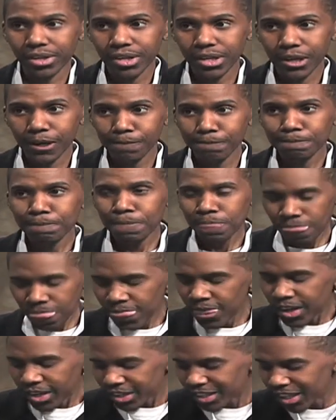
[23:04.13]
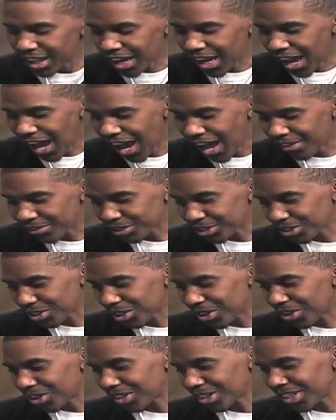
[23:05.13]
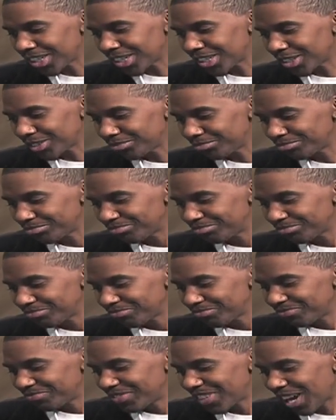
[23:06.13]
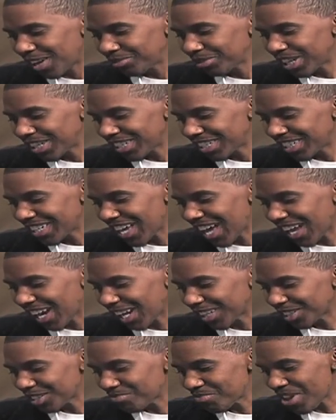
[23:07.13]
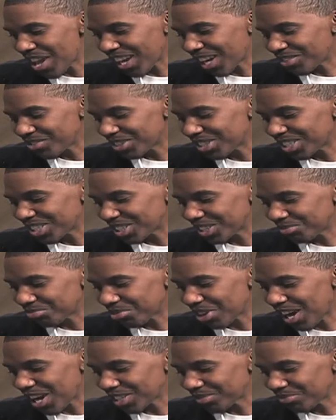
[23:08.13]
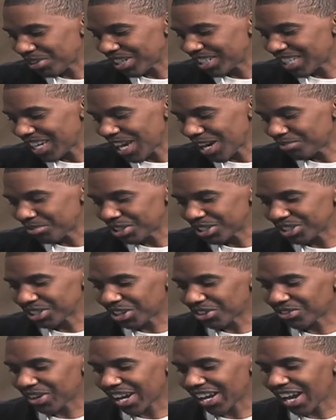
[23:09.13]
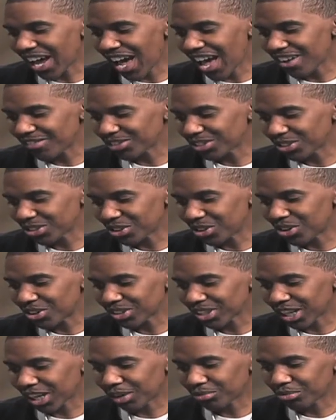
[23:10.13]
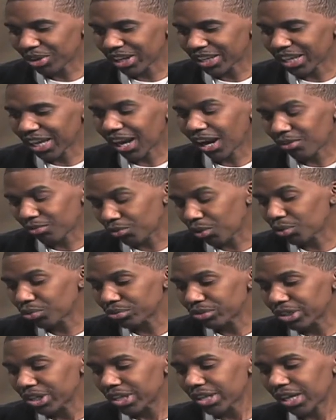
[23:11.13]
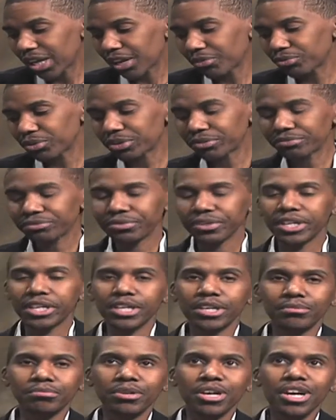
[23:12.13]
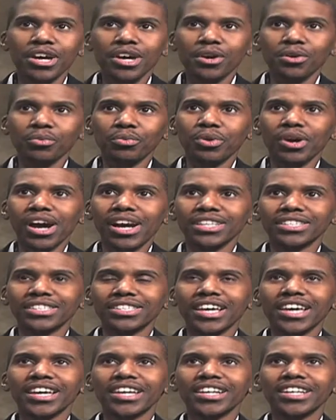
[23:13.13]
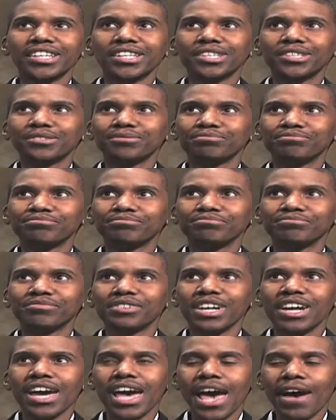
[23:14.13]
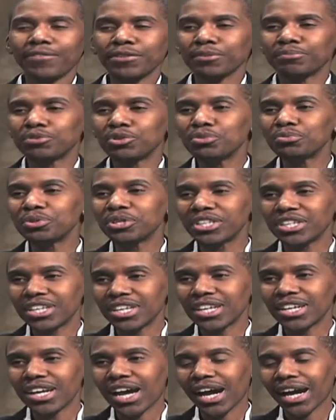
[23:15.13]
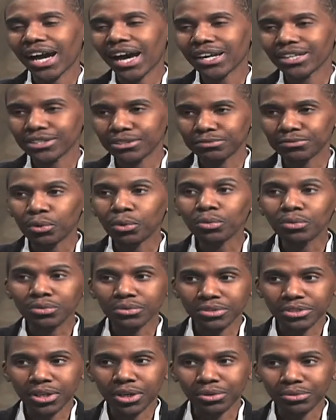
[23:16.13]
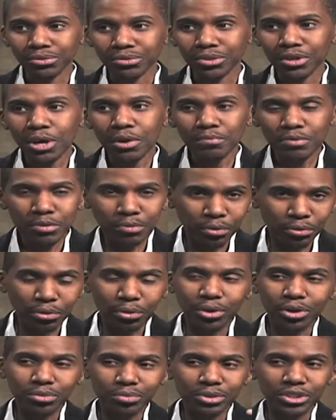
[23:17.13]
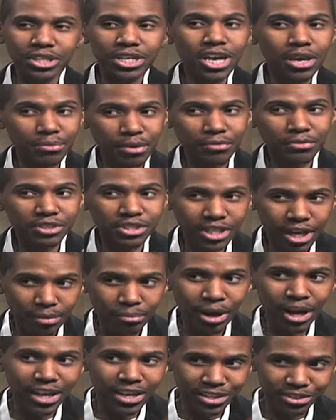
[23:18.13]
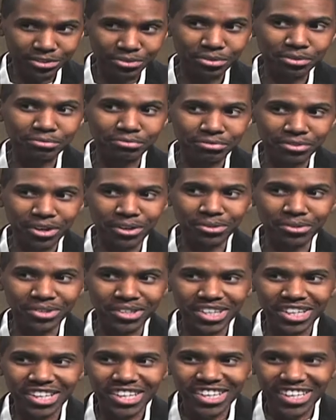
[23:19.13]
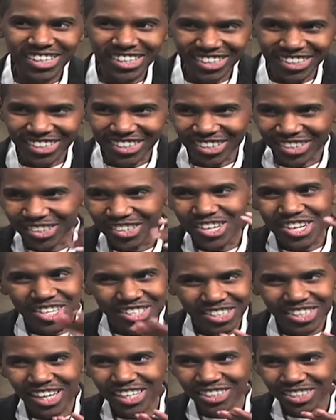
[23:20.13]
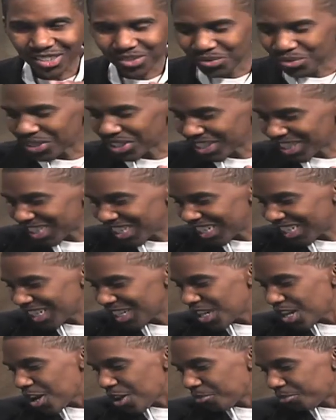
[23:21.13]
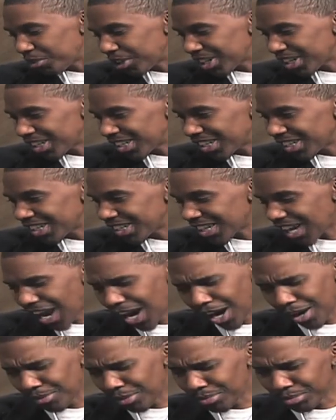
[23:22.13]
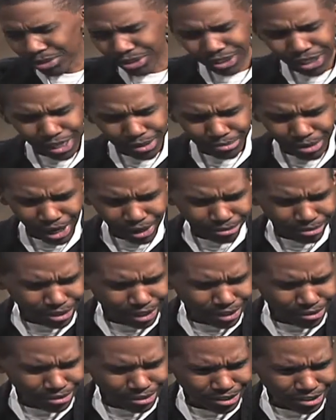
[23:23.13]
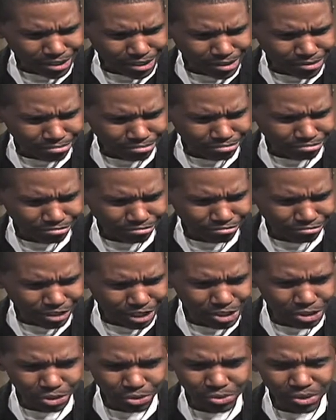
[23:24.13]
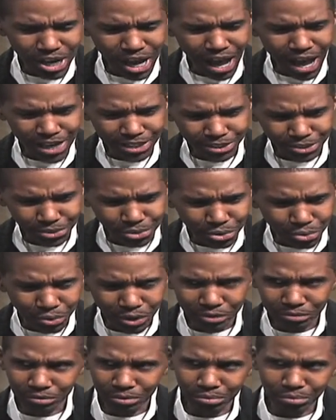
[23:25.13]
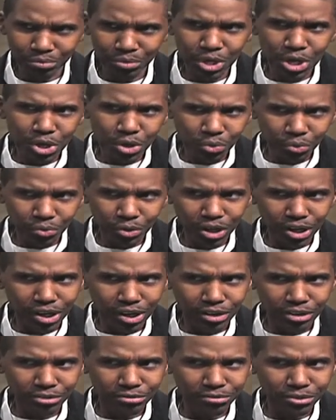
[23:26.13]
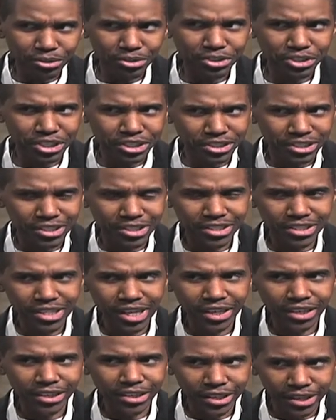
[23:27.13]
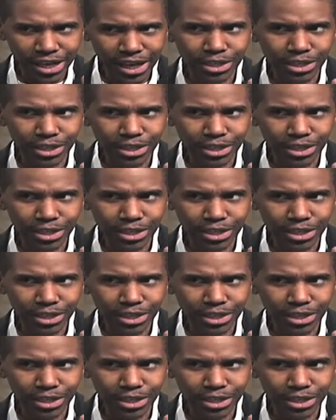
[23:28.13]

Oh wow. Yeah, I have a song. Um, now I'm letting the cat out the bag. I wanted to surprise my dad, but it's all right. I have a song that I'm write that I wrote that I've written for him where I say. Um, after puberty hit, I got his vocal tone. People thought it was him every time I answered the phone, you know. So yeah. that's just one thing. Right. But uh, I remember like back when I was um, in junior high school, went from uh, the first year to the second year.